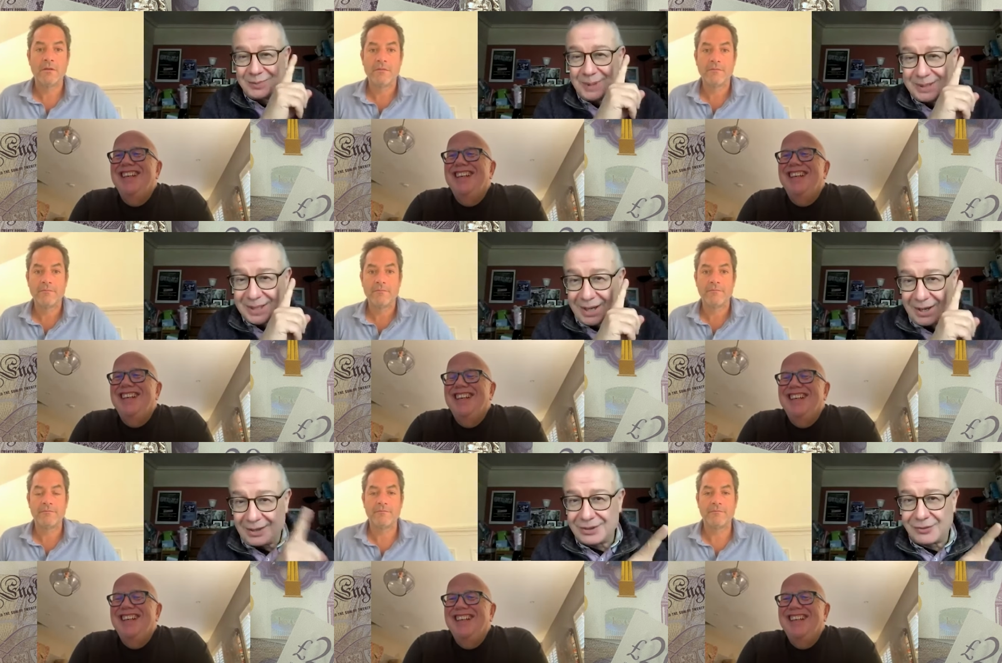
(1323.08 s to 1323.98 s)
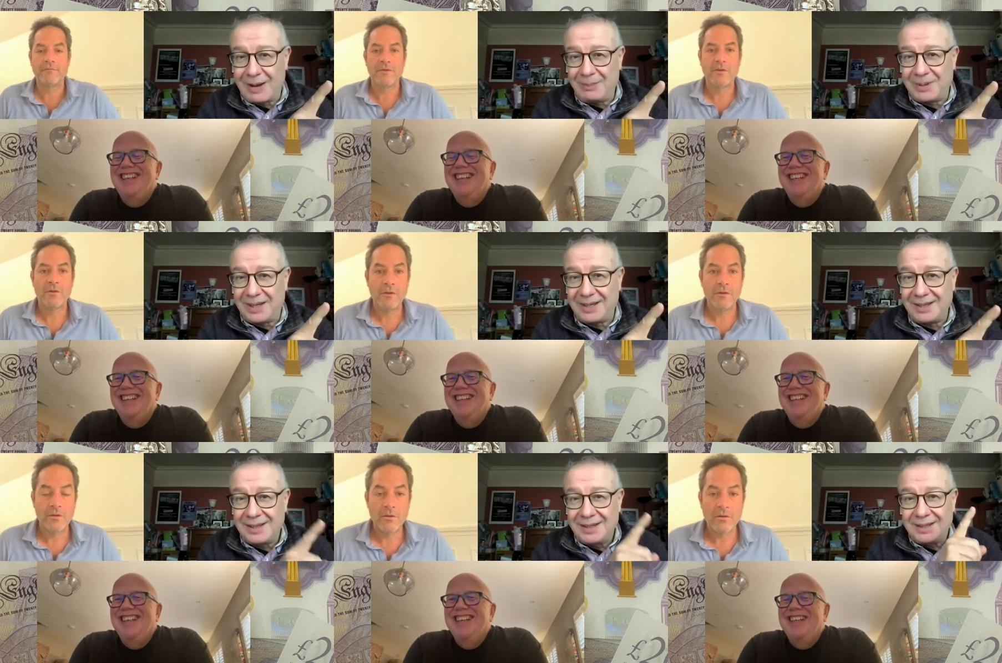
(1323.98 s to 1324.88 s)
Speaker 1: Spurs are scrapping
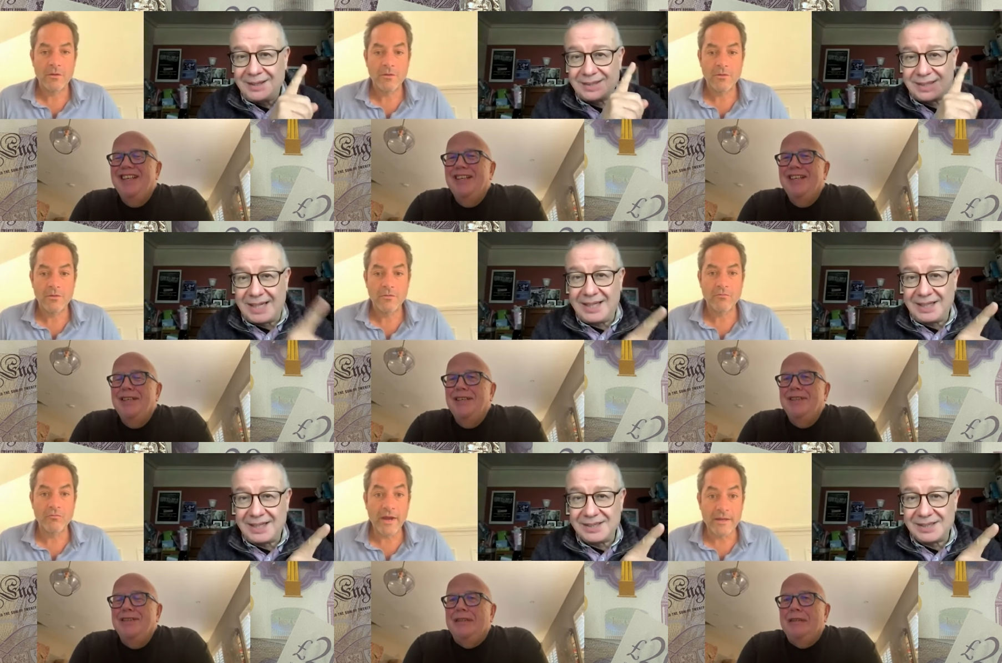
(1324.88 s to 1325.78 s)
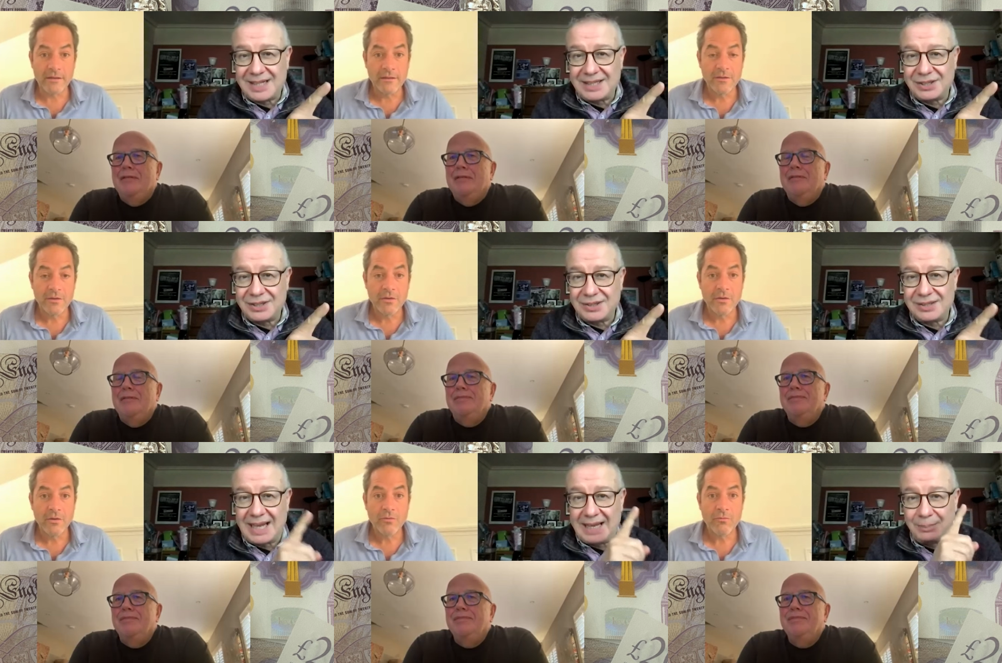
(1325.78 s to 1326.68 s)
senior
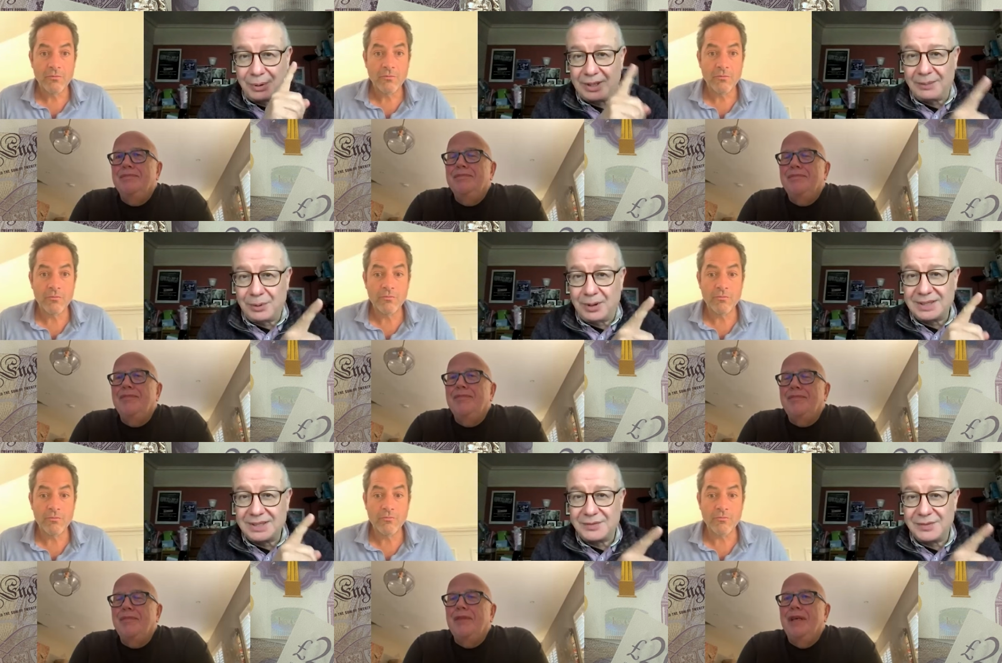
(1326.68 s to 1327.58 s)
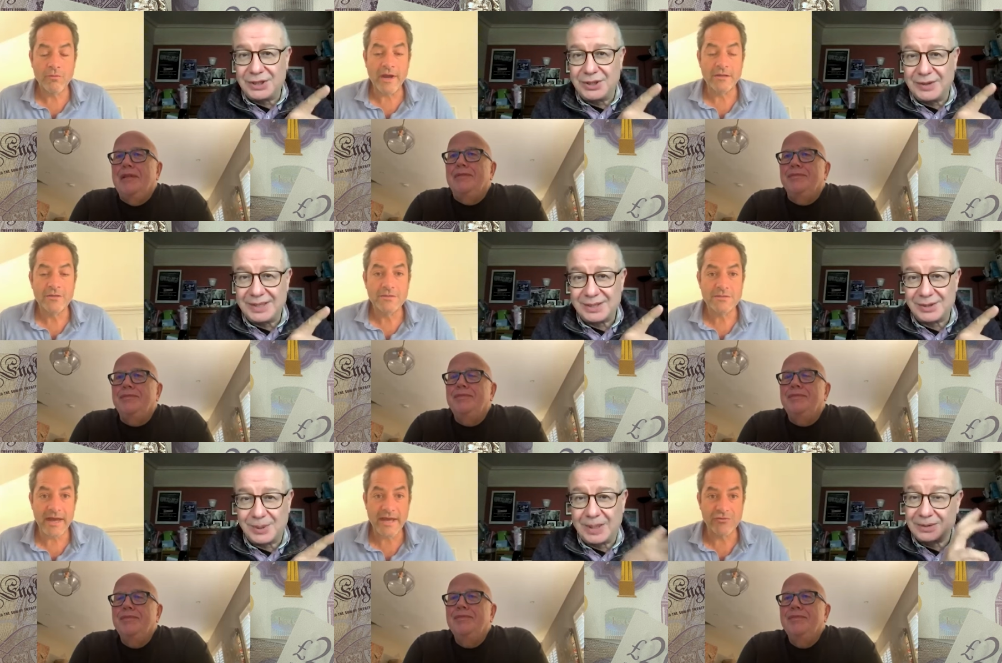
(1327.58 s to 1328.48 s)
concessions right. and putting up prices for juniors.
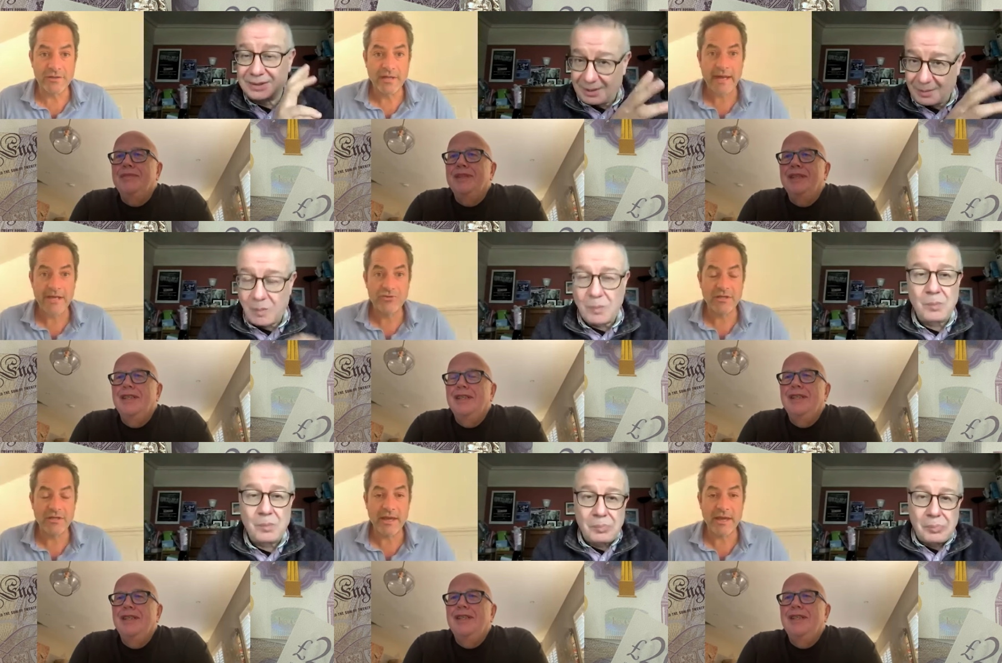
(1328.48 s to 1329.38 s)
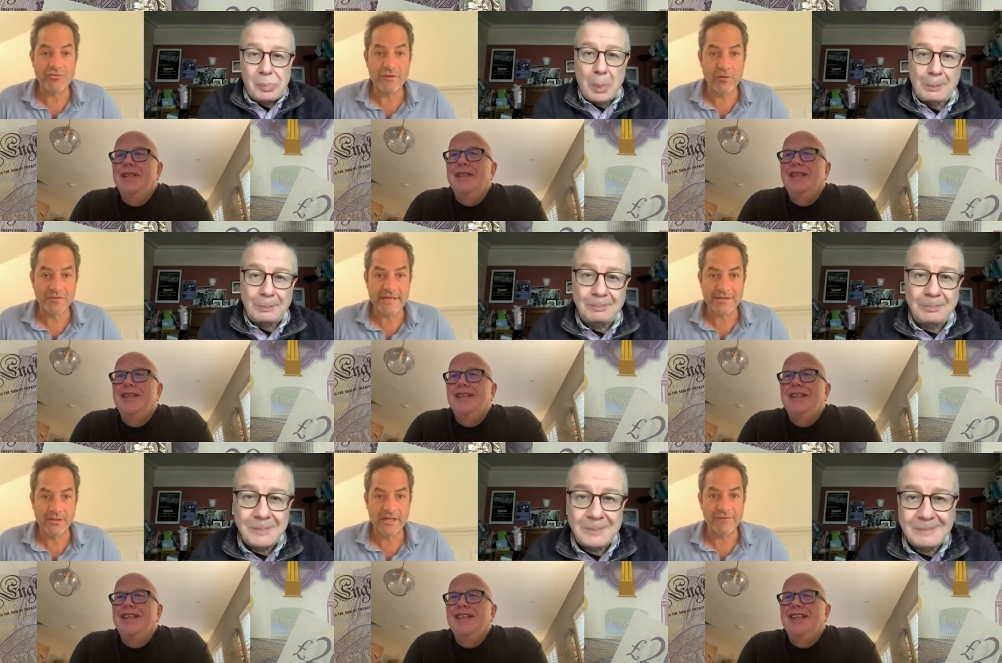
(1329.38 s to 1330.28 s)
Right. So, well. Adrian,
Speaker 2: Adrian, Adrian, if you're
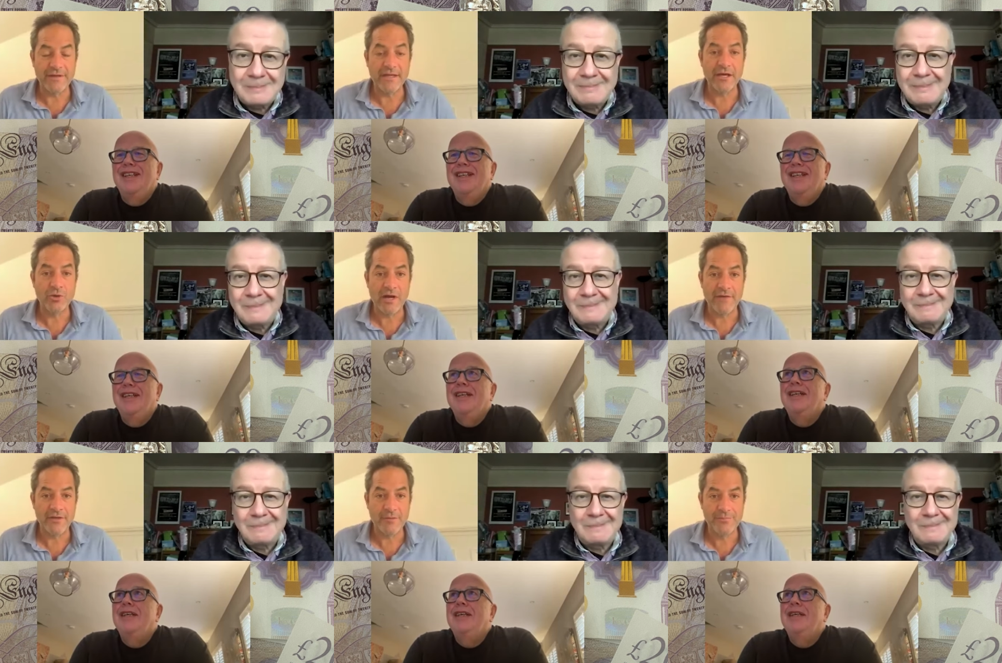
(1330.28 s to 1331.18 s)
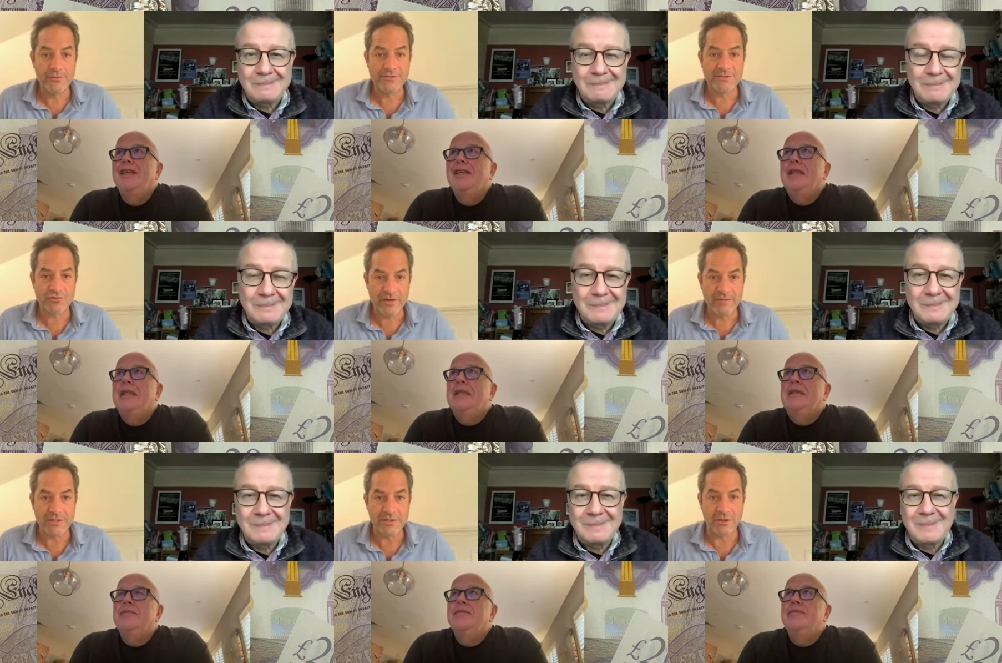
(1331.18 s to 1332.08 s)
Daniel Levy and you're having abuse
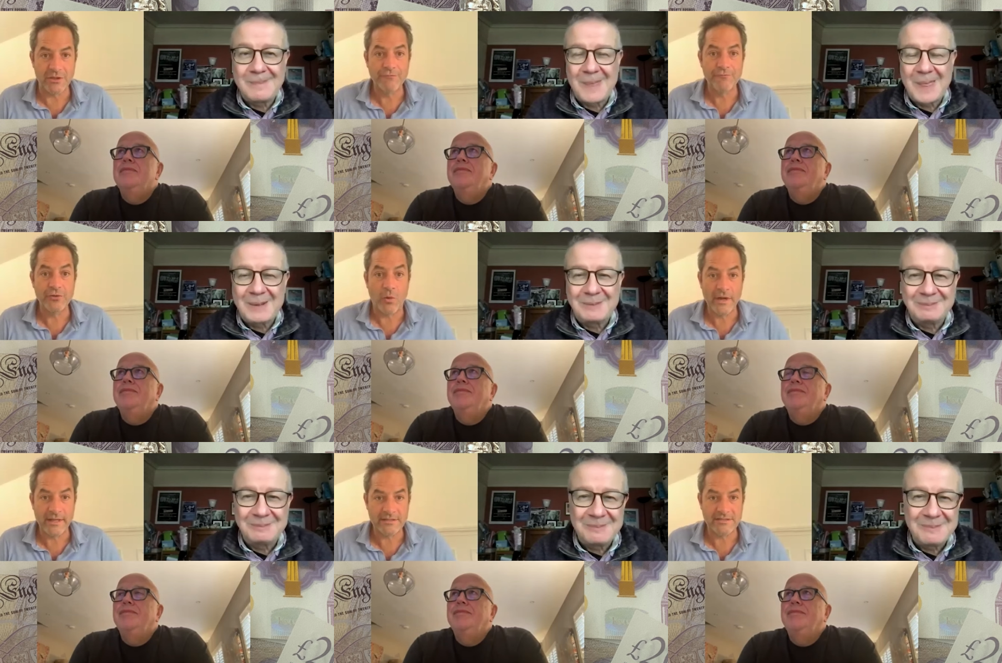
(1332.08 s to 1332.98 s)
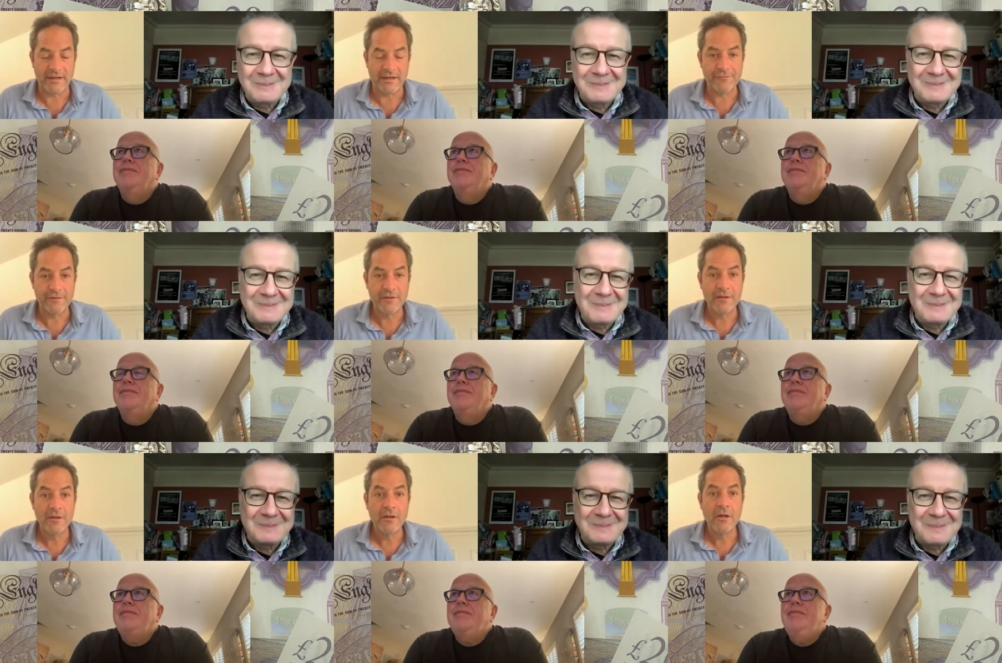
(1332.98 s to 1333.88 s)
screamed at you for not winning stuff,
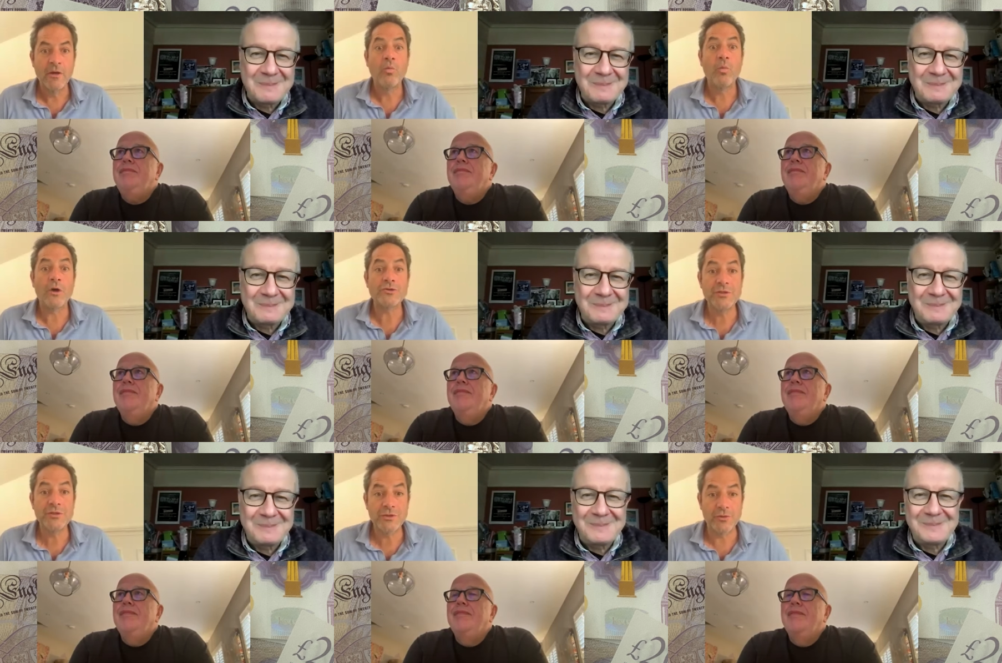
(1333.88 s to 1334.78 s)
what do you